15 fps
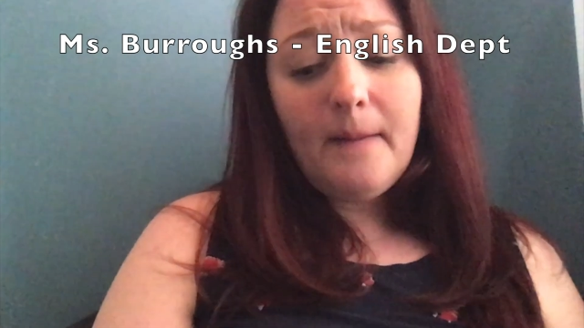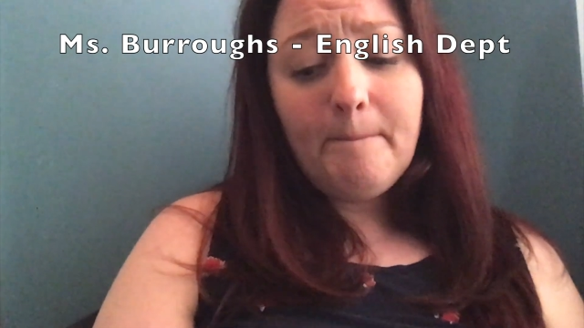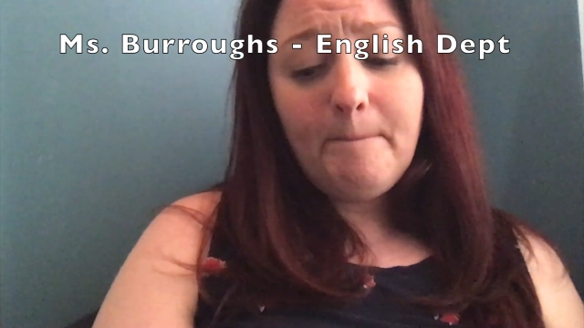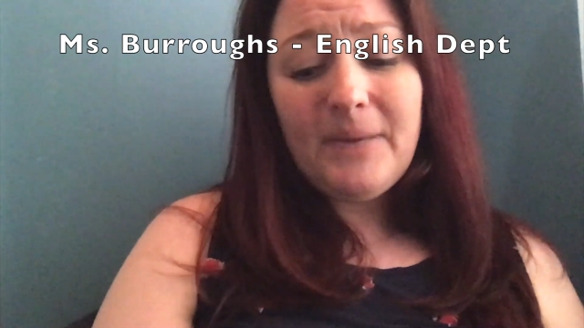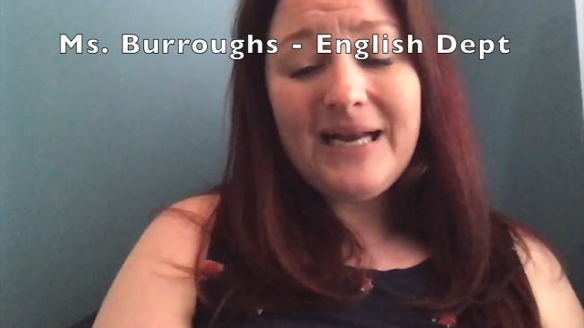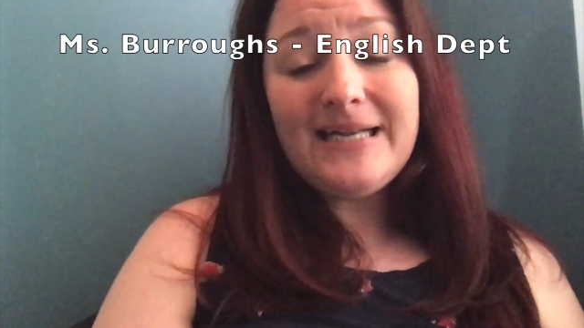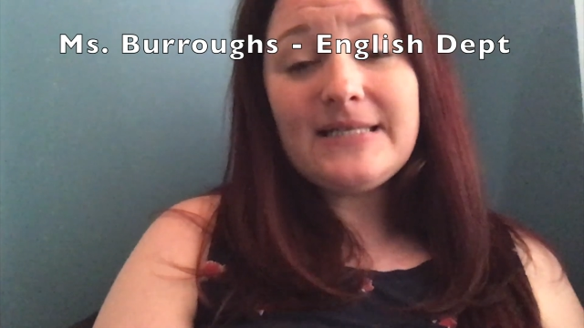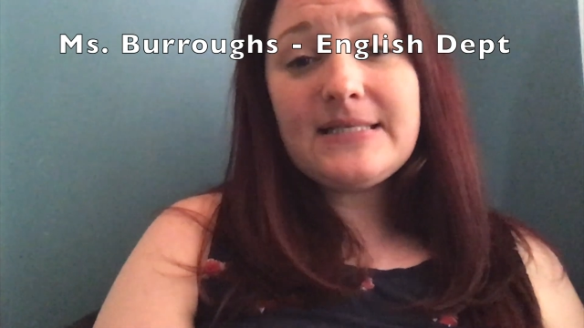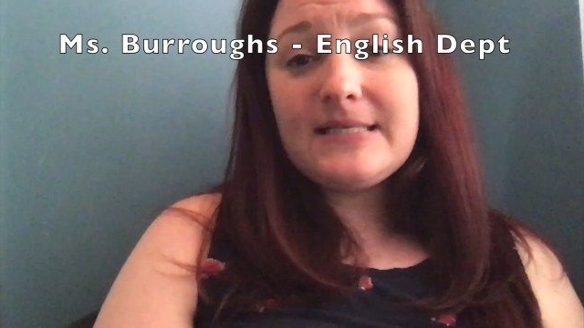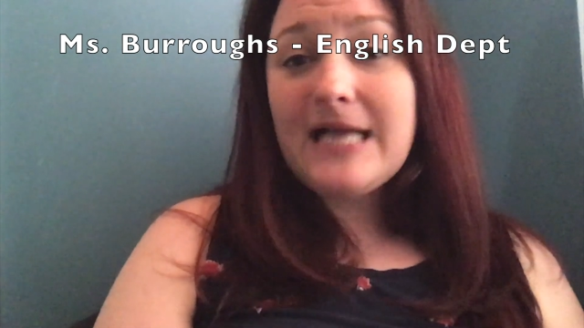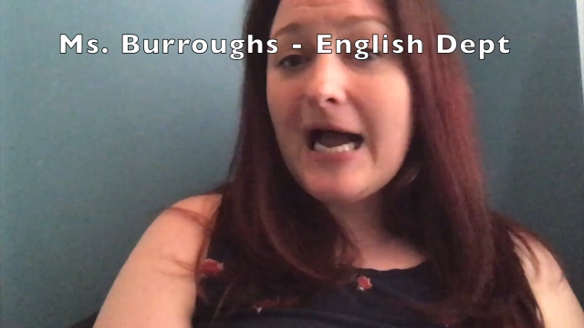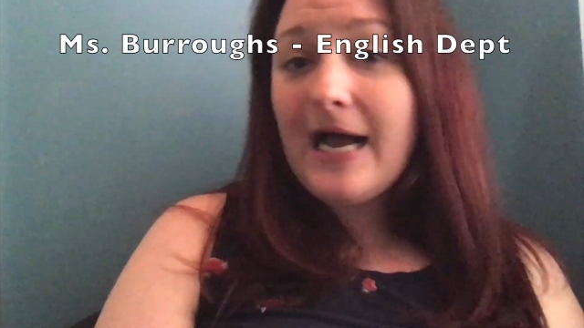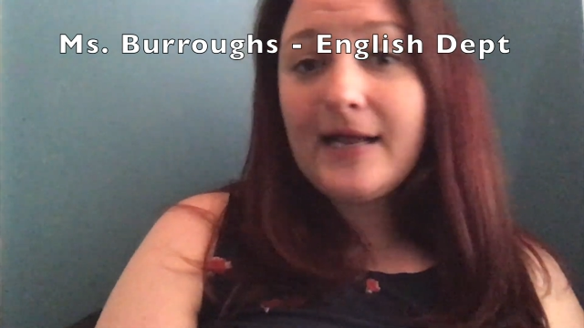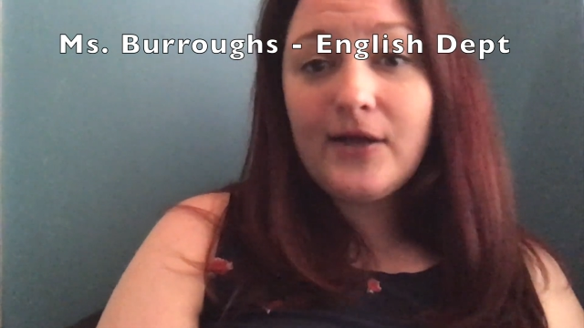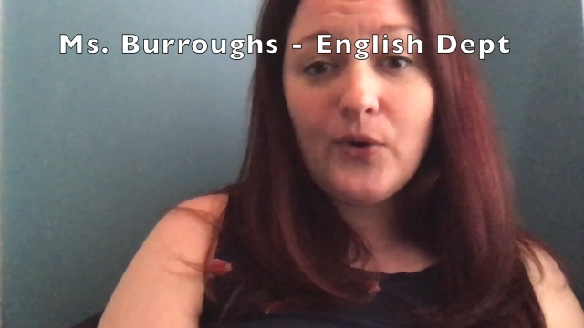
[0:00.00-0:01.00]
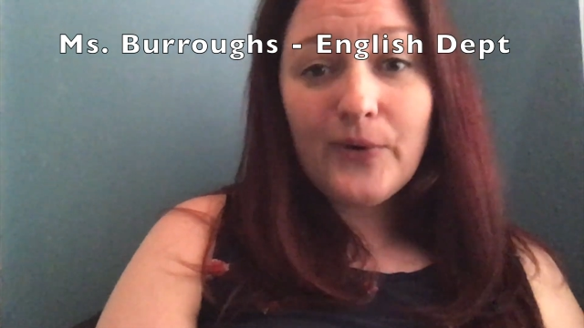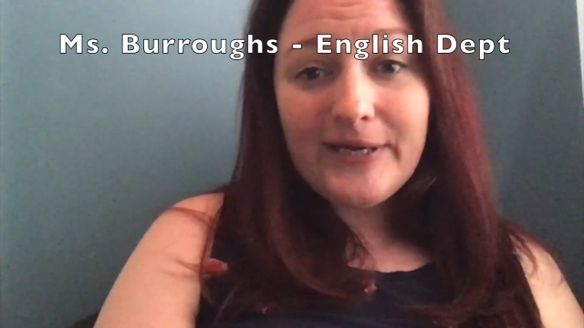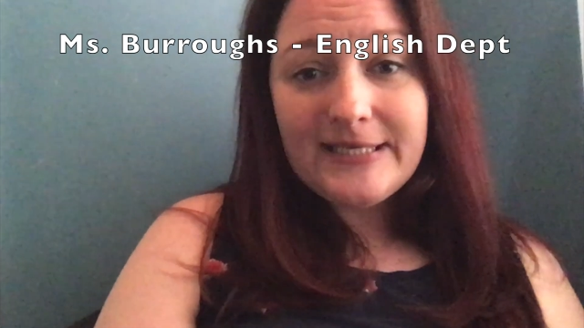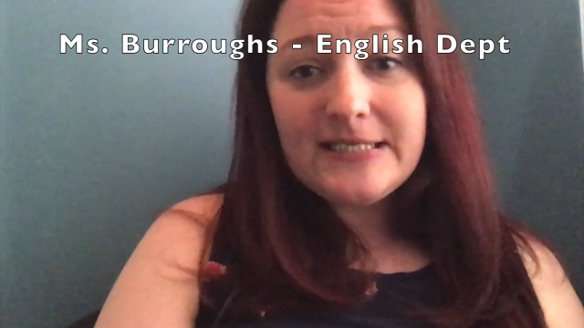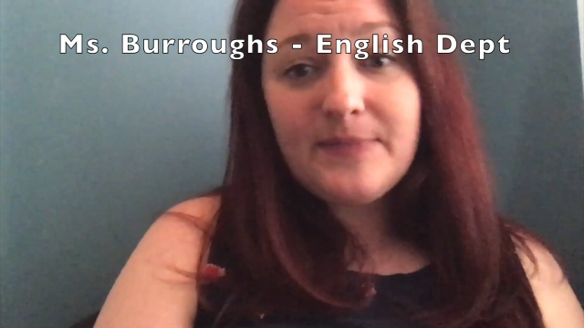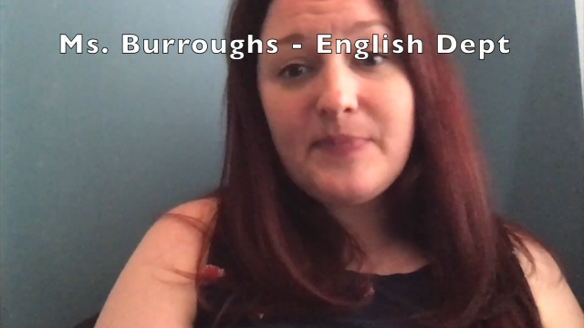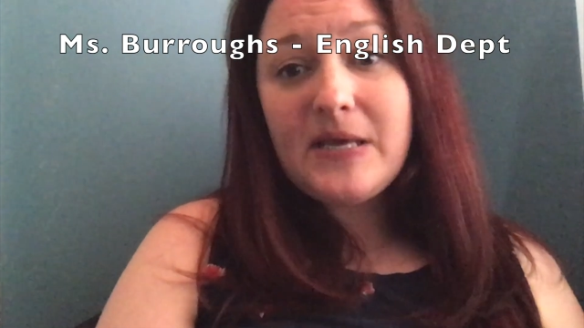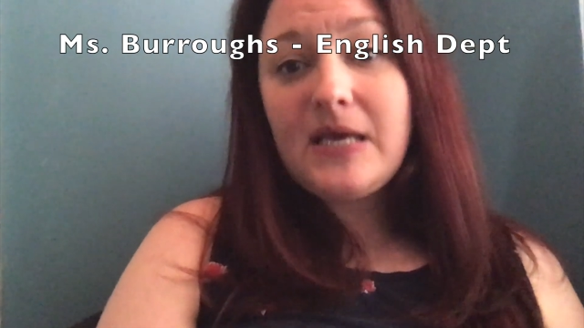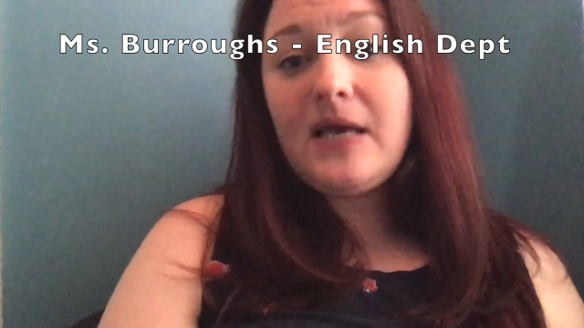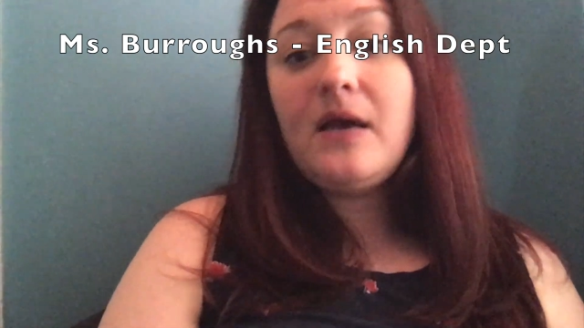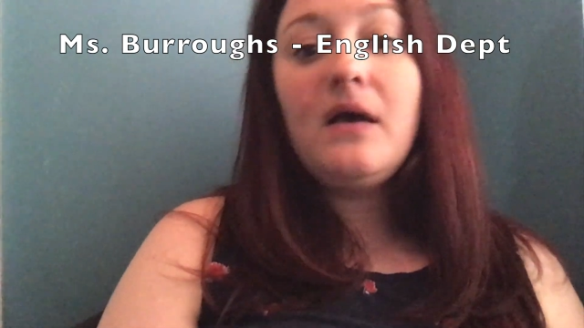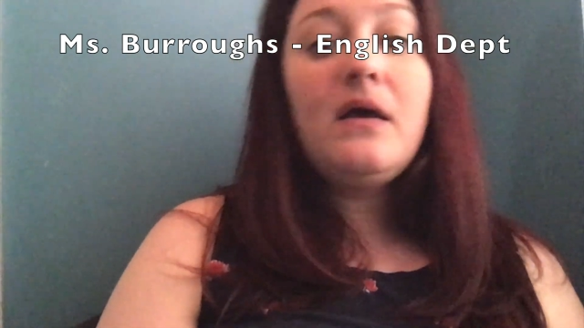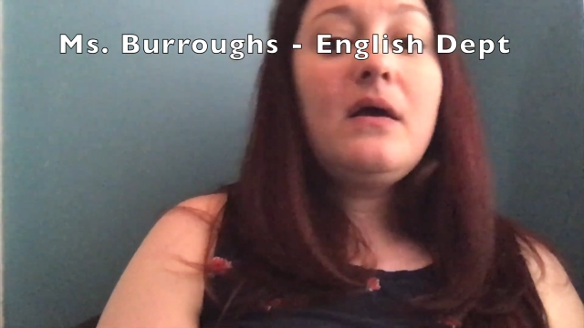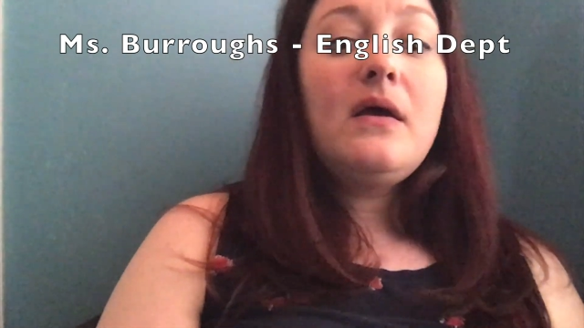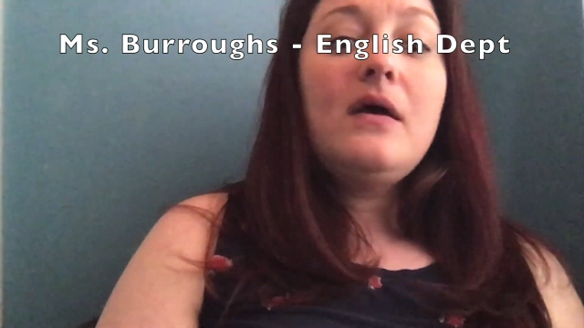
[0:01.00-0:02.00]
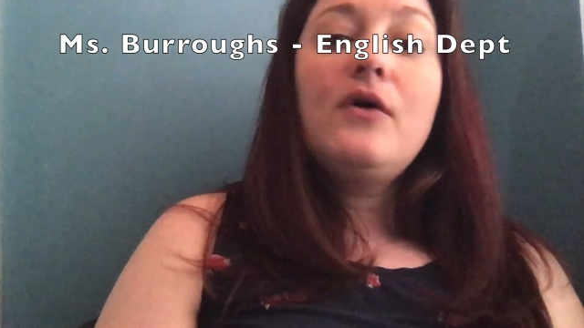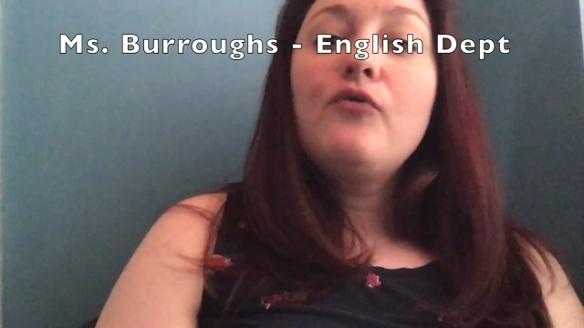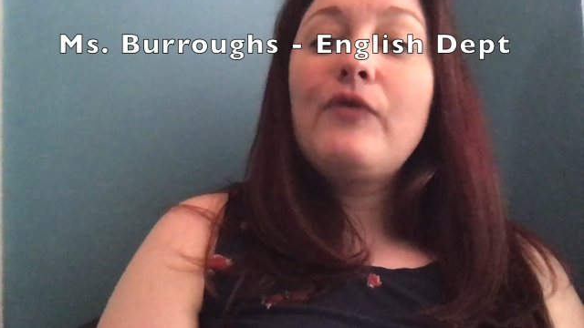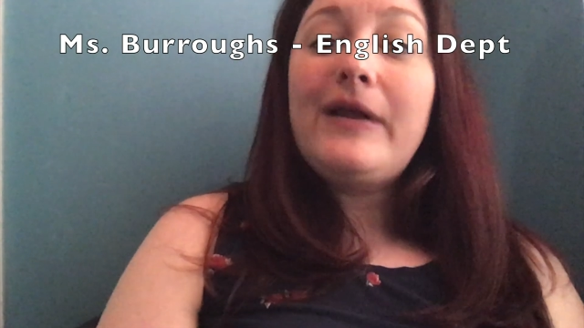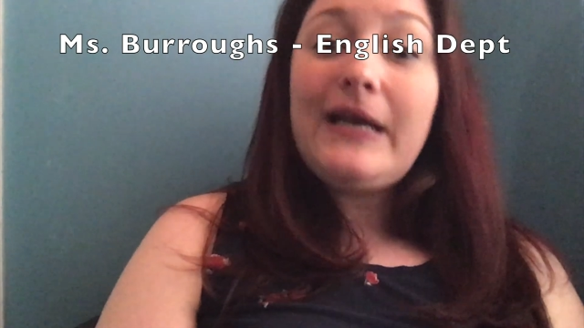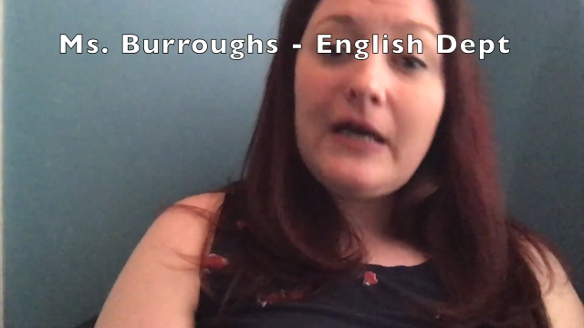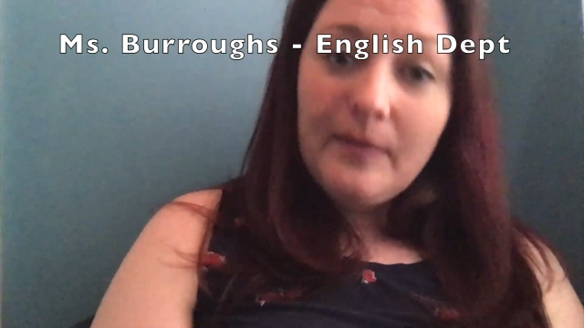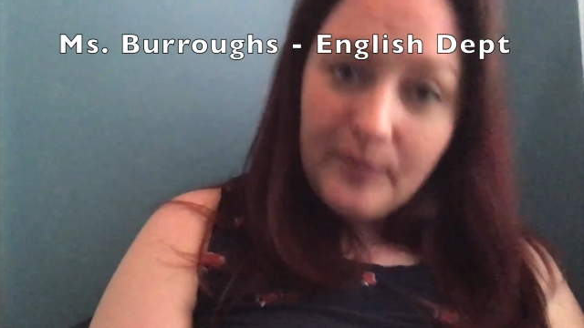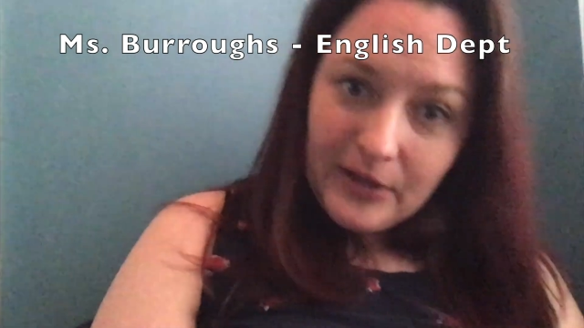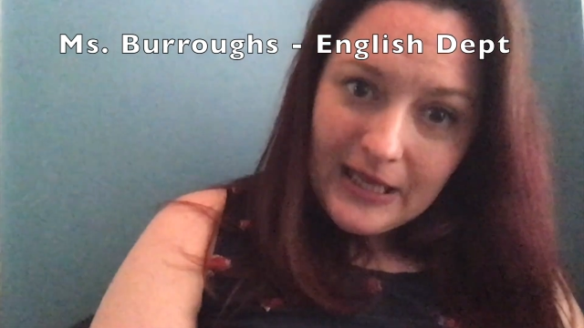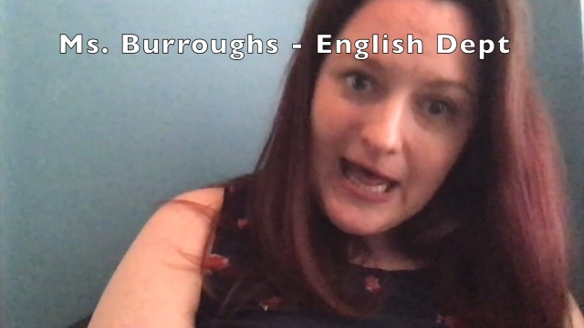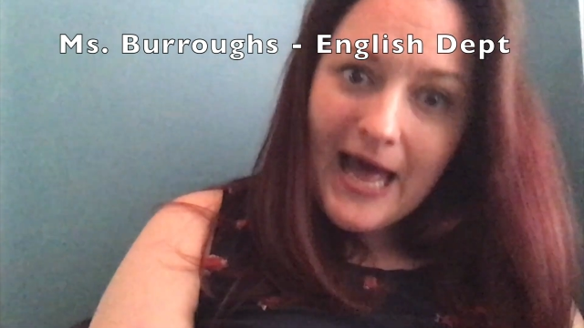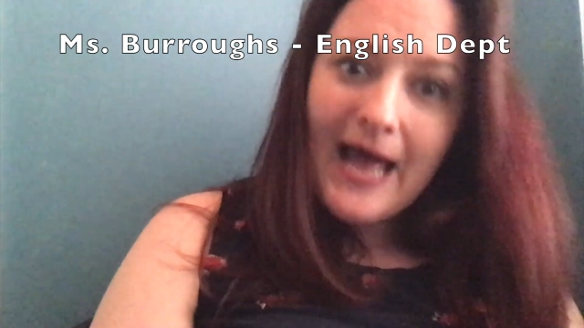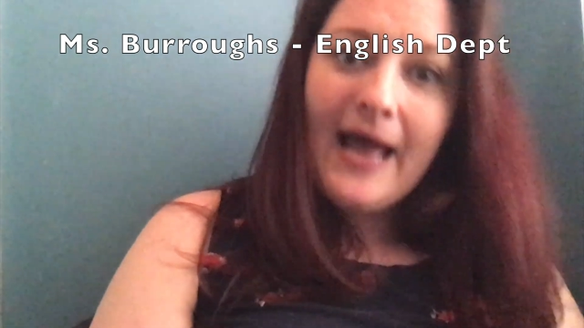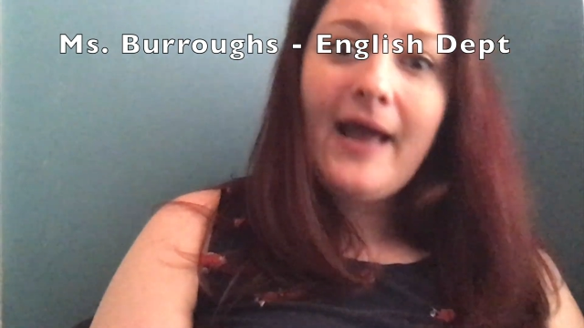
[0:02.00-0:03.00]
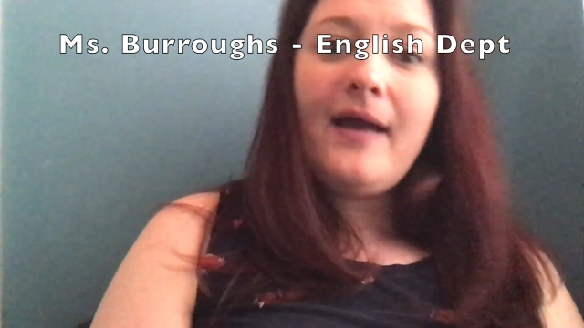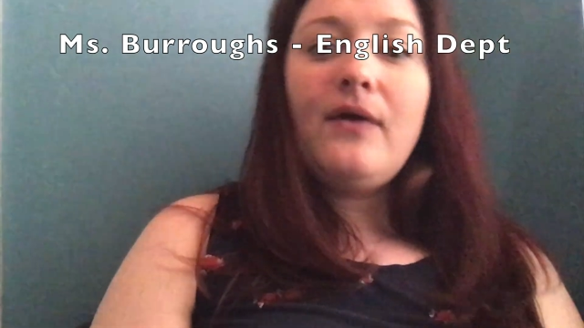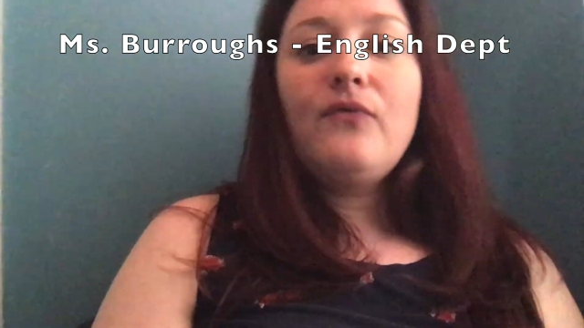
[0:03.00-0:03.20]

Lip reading: But it's not going to be reading a play,